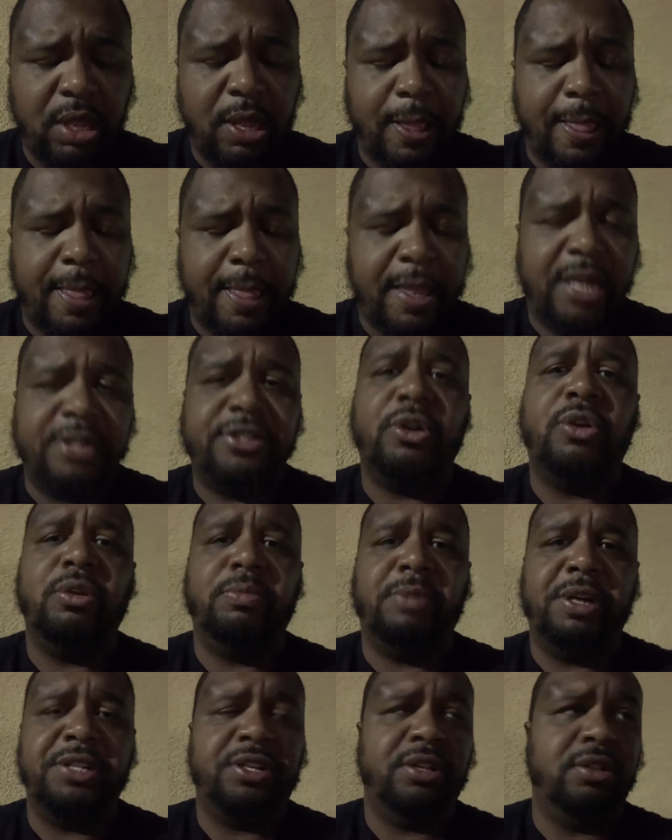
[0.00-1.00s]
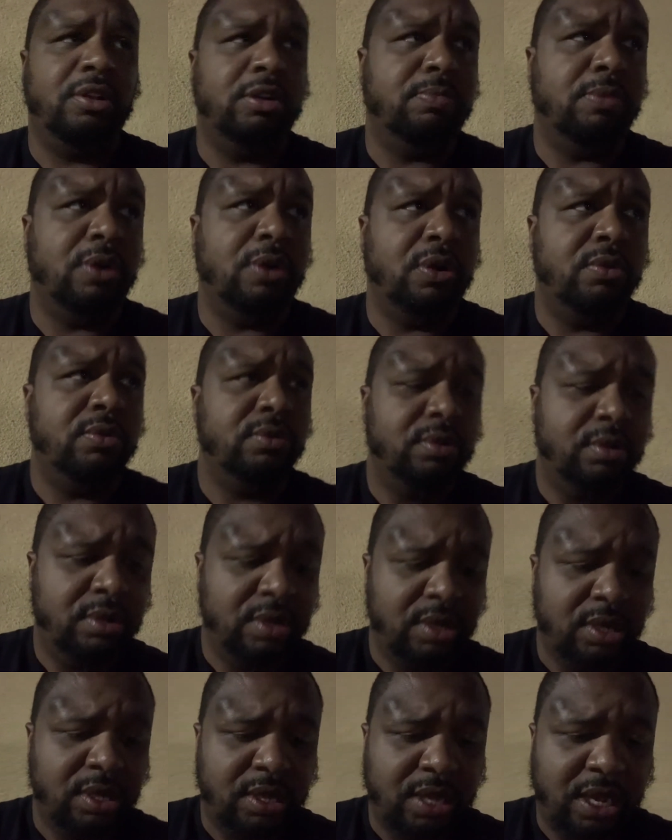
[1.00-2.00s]
And I told him, I said, look, bro,
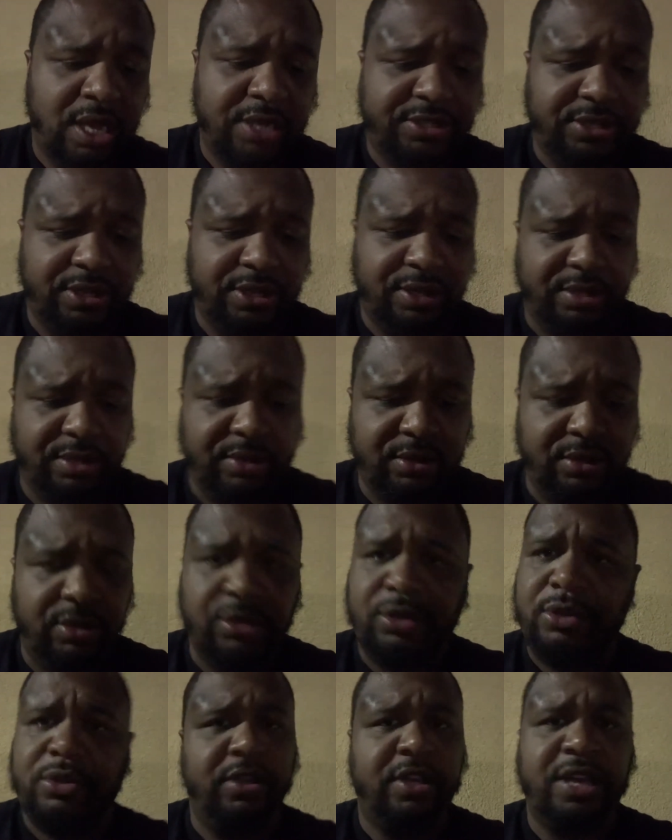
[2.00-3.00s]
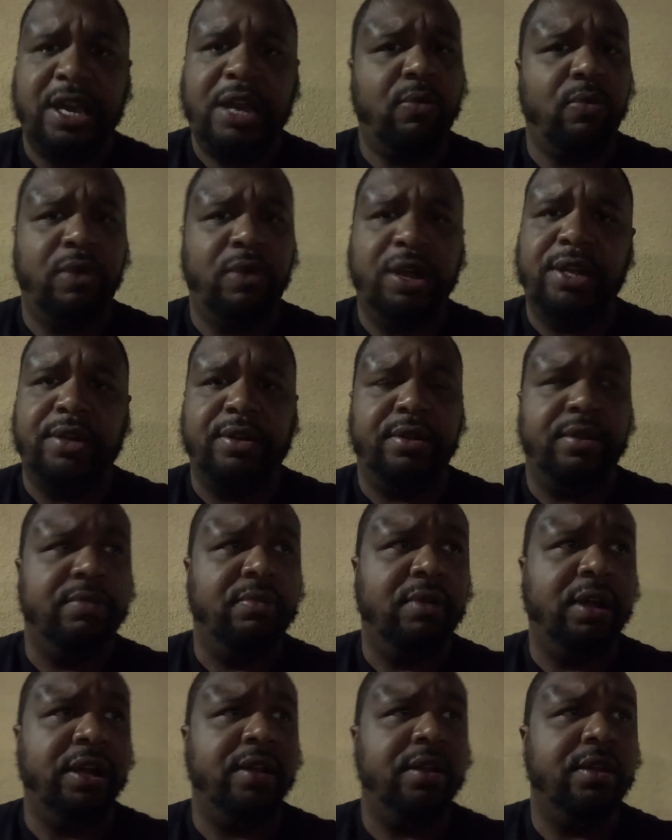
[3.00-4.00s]
I said, you can't wait,
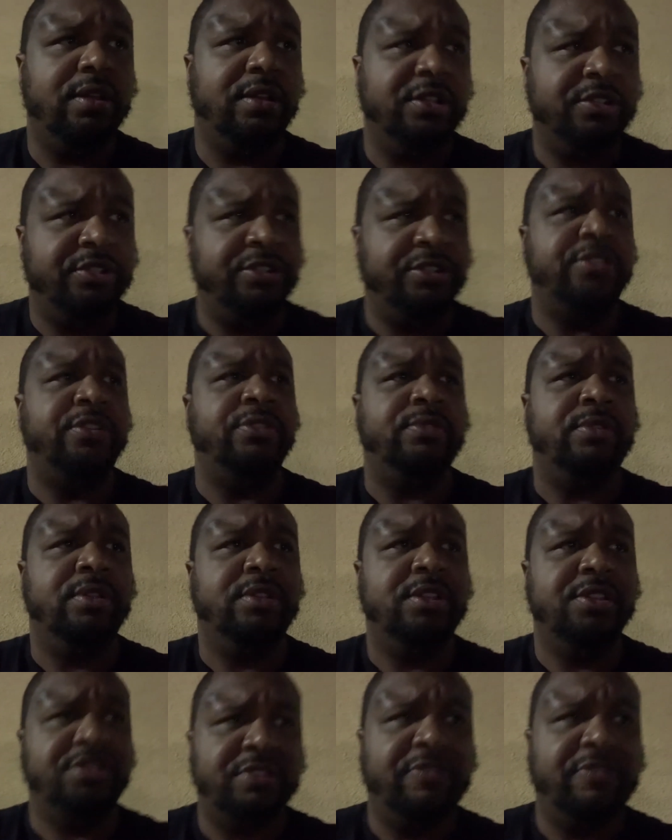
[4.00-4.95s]
right? Because this is a, this is a